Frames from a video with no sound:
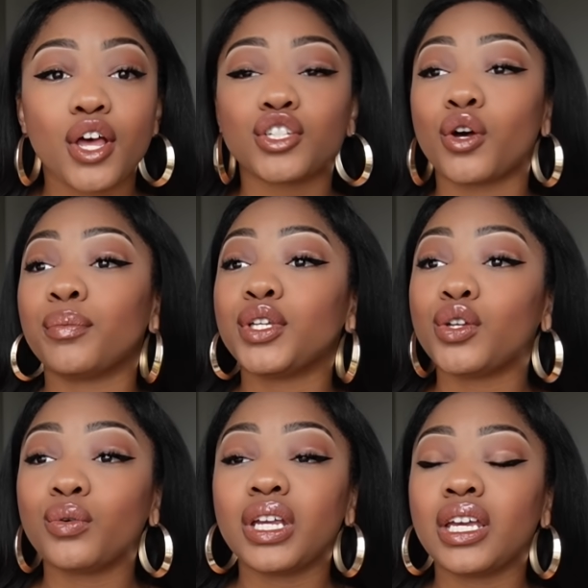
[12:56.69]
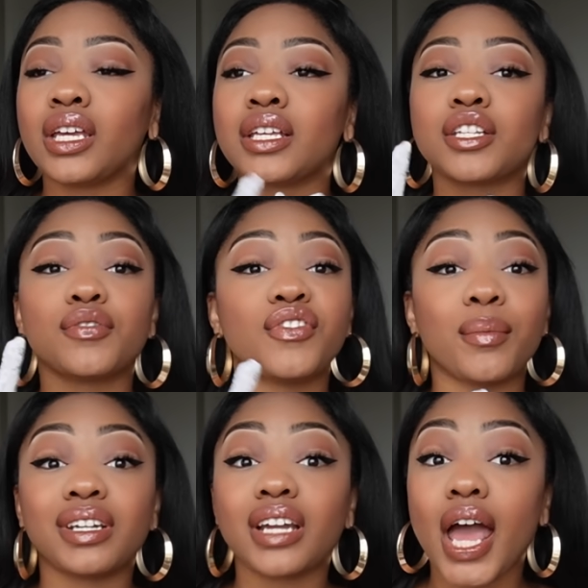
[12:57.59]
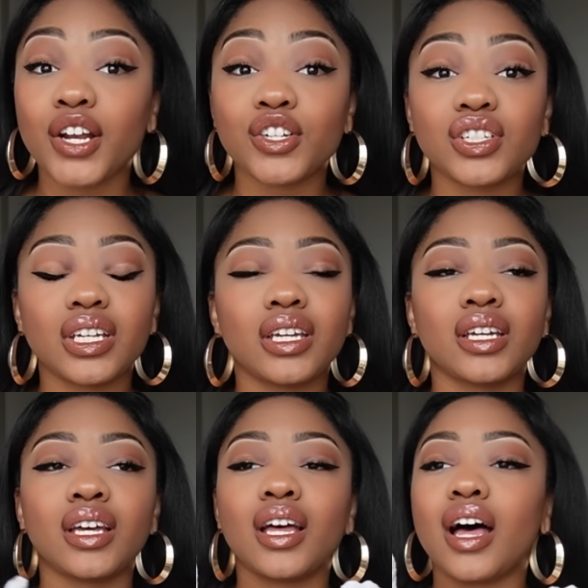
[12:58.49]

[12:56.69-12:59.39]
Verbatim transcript: So beauty, feminine energy,